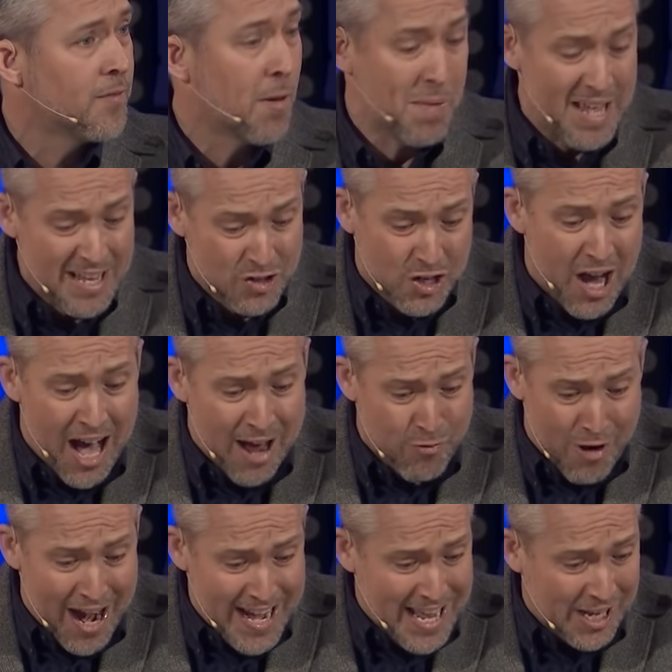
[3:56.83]
I mean, He's God,
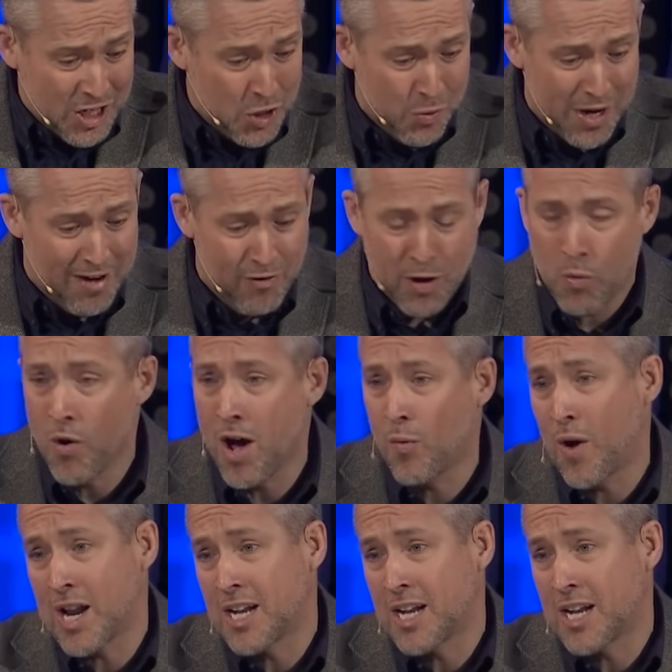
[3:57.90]
right? He can do whatever He wants.